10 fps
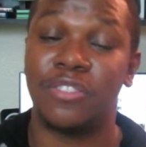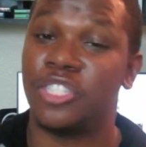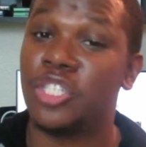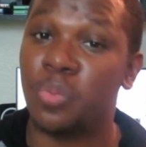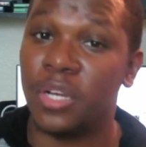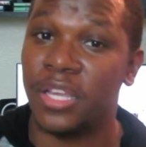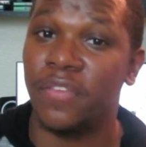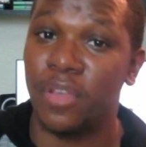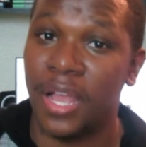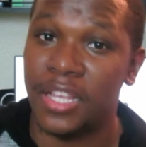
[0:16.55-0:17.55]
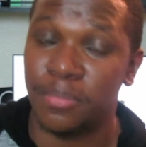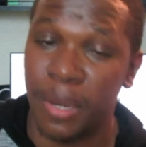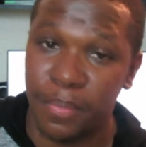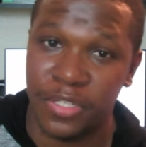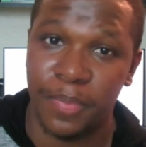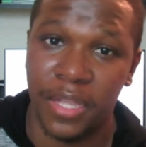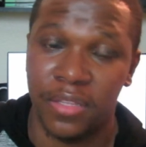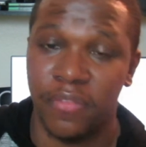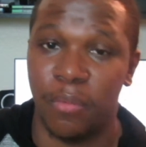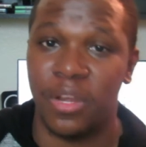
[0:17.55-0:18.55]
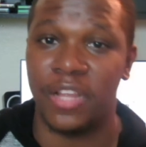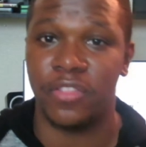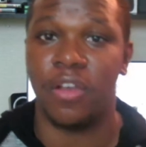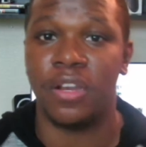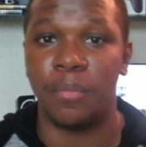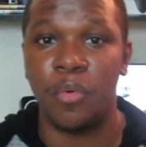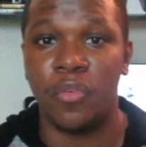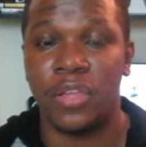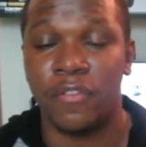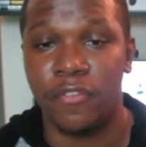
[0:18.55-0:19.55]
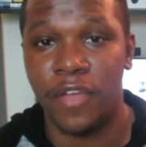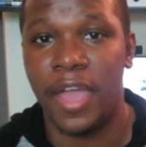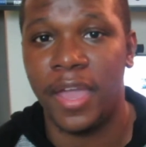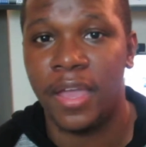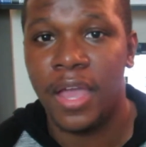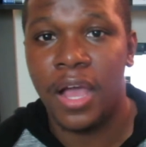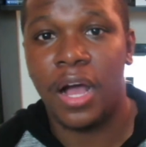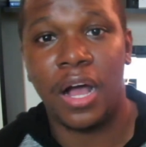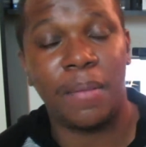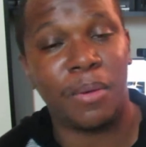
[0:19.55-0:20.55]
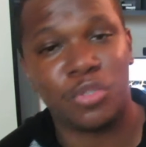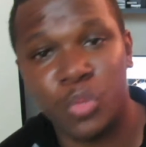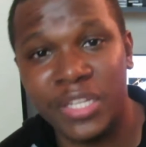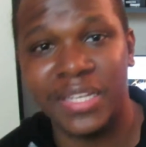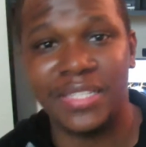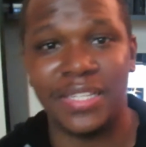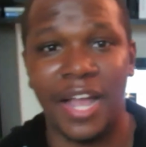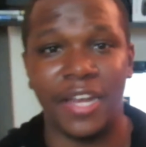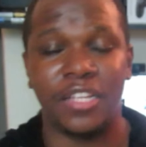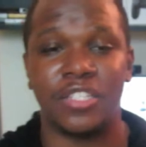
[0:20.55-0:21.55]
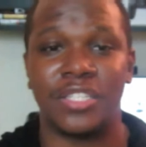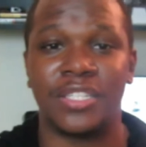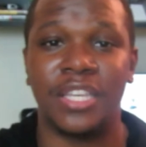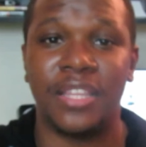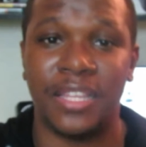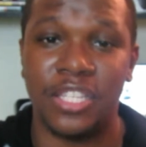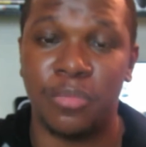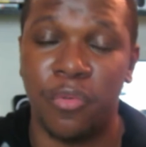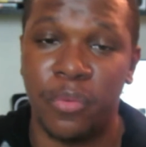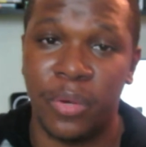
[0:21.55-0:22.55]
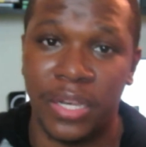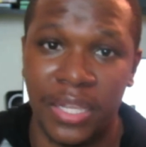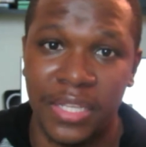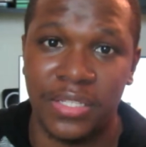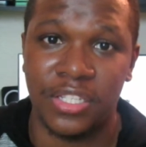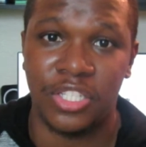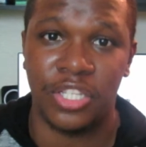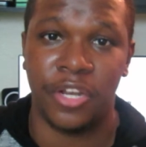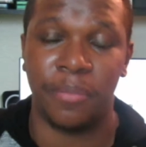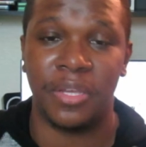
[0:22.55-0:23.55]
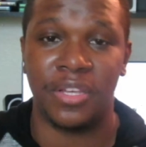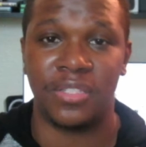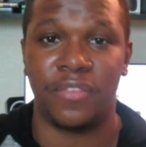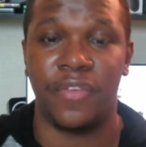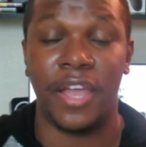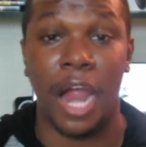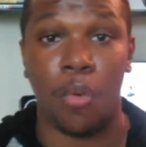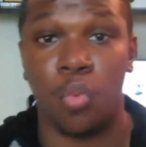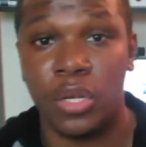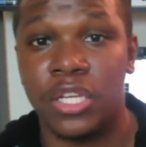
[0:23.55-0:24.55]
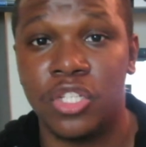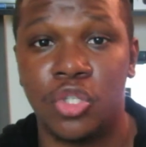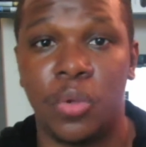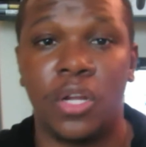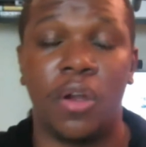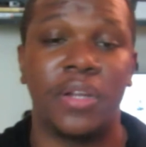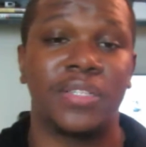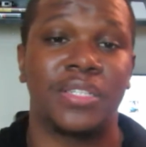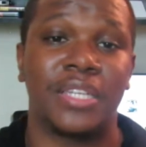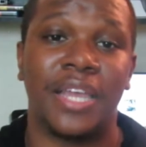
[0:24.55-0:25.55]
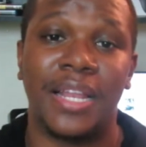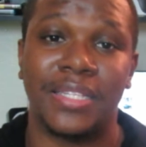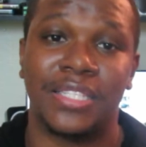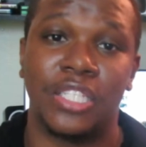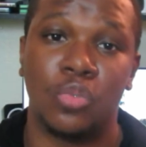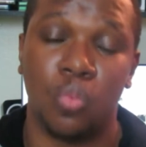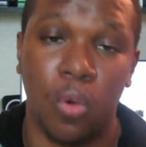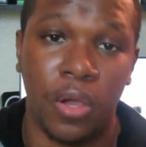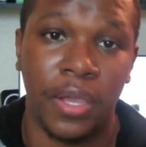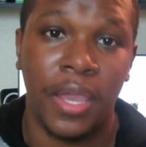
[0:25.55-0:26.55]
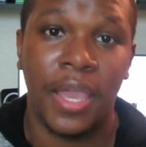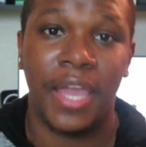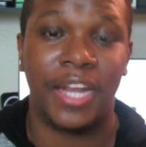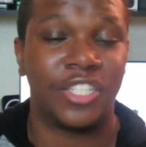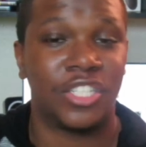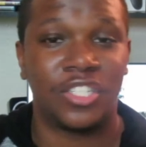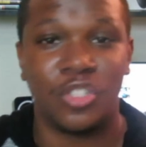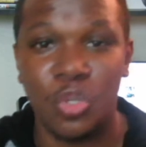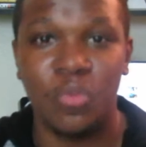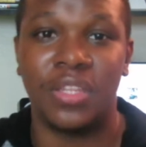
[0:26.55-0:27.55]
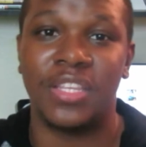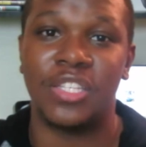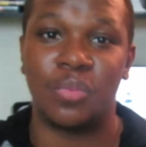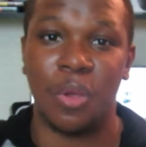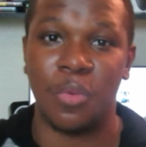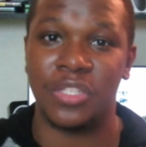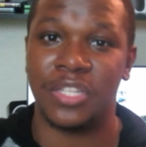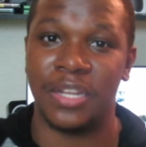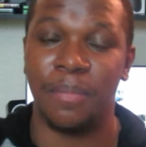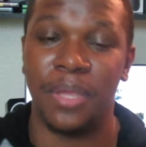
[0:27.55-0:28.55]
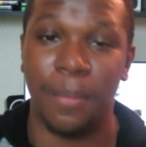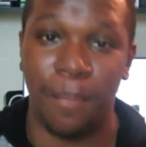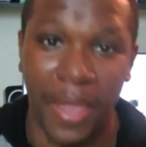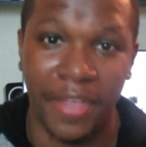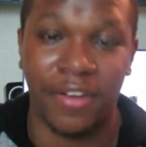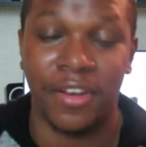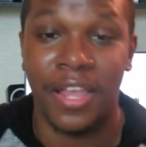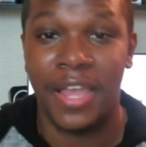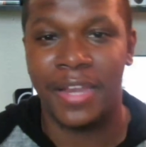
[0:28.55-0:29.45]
Just want to give you guys my perspective and what I thought of the movie. In fact, I was really excited to see that this movie released this year because of the fact I really enjoyed Guardians of the Galaxy 1, and I just knew that this one was going to be a banger.